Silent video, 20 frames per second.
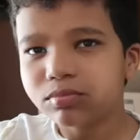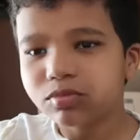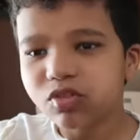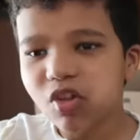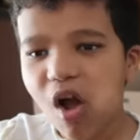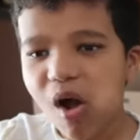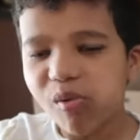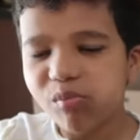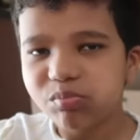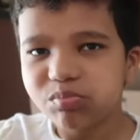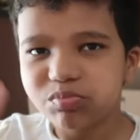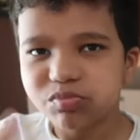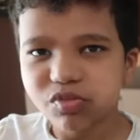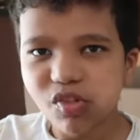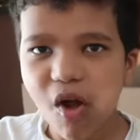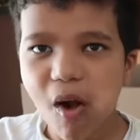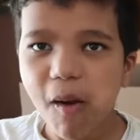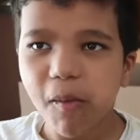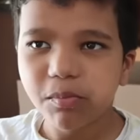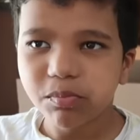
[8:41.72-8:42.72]
Immediate
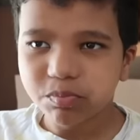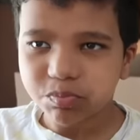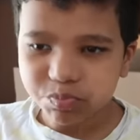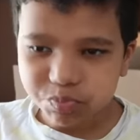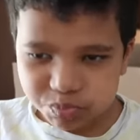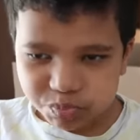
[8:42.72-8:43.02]
thumbs up.